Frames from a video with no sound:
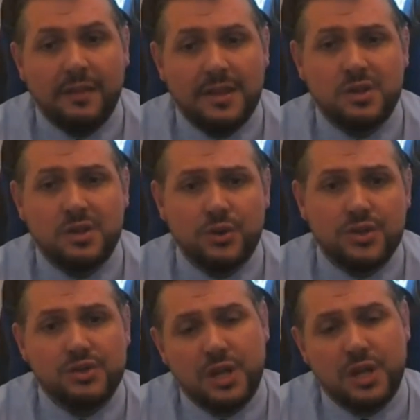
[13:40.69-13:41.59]
and that this
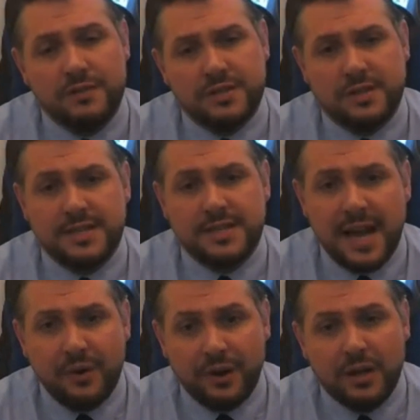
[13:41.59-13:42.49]
also serves as a
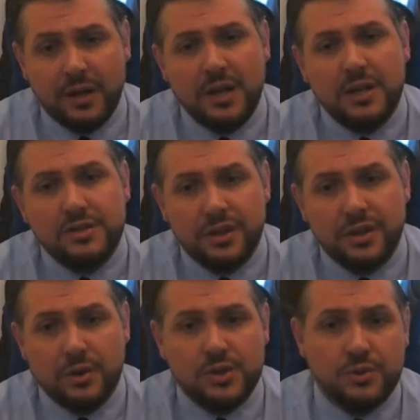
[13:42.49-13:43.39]
deterrent to
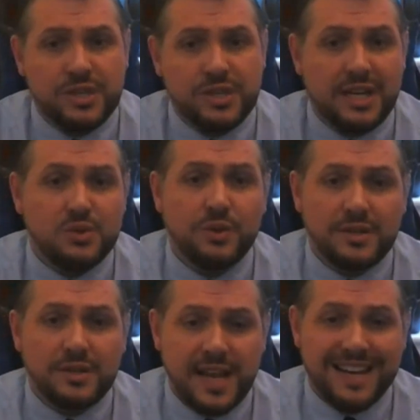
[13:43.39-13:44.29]
those who seek to
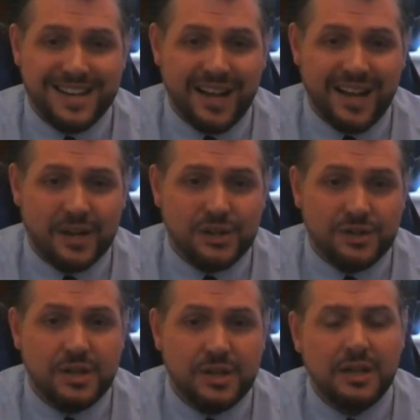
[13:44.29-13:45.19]
undertake said
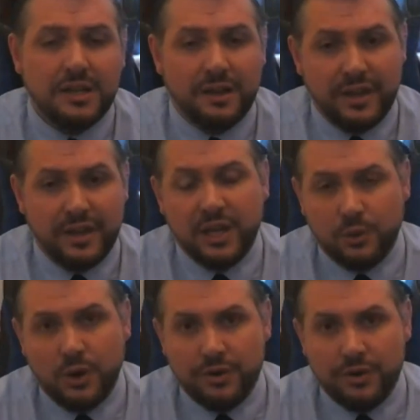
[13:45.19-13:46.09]
actions and think it
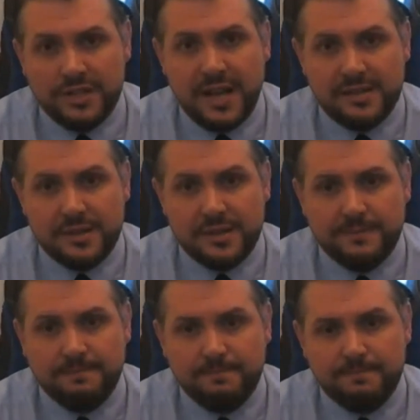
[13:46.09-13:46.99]
will go undetected.